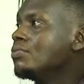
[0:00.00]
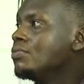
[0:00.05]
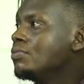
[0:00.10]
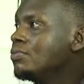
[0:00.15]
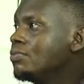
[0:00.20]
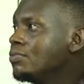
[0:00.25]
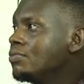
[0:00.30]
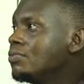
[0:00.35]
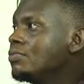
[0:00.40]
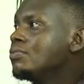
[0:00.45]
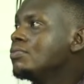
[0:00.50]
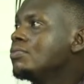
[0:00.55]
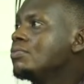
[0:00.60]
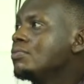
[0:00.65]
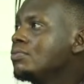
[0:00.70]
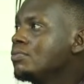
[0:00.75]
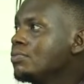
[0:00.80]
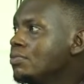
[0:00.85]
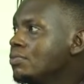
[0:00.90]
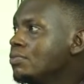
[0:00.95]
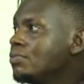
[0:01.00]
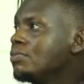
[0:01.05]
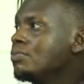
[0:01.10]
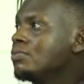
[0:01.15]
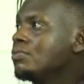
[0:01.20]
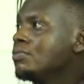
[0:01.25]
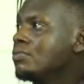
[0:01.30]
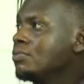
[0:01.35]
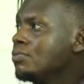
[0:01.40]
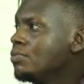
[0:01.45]

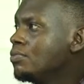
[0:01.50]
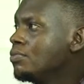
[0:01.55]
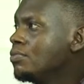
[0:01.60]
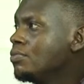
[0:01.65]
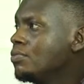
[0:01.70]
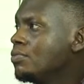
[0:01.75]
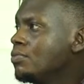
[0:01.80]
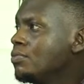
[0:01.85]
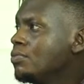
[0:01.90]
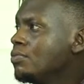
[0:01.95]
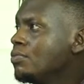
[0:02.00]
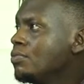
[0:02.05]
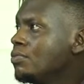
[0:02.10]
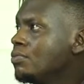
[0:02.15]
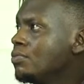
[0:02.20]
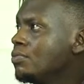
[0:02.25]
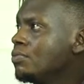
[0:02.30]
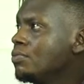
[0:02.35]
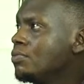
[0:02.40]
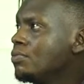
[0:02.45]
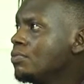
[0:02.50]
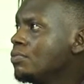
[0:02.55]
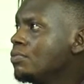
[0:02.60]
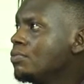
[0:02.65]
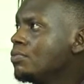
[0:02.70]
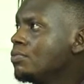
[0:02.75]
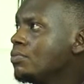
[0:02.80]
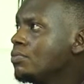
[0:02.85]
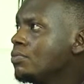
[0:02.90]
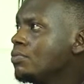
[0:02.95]

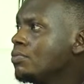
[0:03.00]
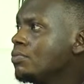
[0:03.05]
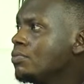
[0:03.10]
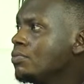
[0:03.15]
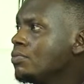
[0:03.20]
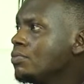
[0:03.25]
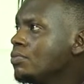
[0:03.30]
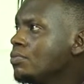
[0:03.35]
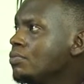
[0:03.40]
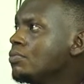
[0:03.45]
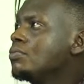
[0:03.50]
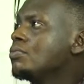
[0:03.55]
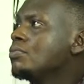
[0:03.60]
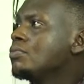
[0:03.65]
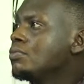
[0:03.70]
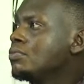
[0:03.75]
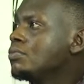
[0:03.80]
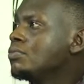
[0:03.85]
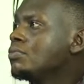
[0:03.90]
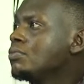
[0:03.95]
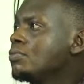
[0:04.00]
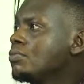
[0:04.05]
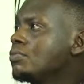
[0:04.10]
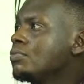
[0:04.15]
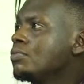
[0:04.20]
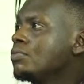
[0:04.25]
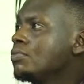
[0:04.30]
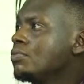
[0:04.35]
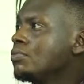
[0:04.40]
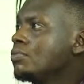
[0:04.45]

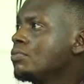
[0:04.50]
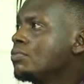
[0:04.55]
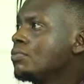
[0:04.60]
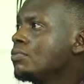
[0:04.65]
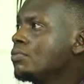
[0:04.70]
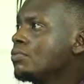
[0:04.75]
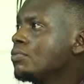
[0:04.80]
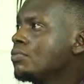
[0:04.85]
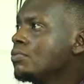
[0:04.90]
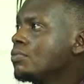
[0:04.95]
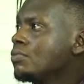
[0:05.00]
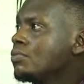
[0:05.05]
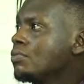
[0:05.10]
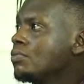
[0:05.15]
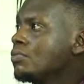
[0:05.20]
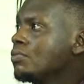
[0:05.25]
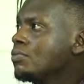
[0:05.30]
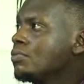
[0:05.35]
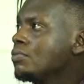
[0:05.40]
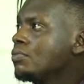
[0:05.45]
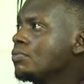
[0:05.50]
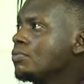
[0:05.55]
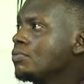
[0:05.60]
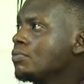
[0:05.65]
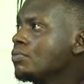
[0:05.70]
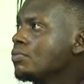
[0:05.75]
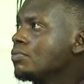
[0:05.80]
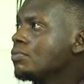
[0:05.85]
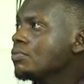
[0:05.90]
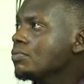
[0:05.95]

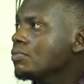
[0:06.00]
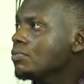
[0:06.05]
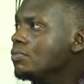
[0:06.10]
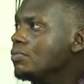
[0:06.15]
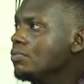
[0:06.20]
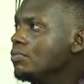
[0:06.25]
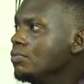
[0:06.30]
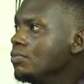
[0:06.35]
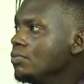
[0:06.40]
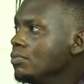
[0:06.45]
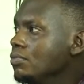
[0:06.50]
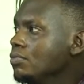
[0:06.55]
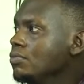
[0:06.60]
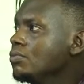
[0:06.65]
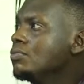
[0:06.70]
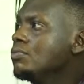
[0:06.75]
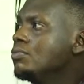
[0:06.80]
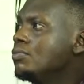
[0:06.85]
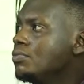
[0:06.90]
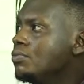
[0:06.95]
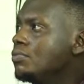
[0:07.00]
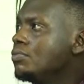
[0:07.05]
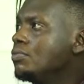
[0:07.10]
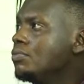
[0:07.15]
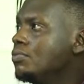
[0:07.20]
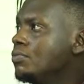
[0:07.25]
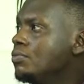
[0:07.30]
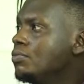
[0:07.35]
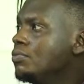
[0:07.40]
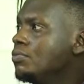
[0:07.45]

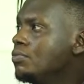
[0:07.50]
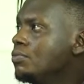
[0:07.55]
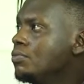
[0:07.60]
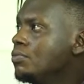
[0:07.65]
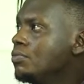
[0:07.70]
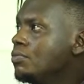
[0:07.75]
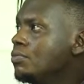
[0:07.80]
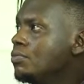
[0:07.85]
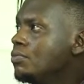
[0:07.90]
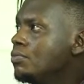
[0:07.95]
(not speaking)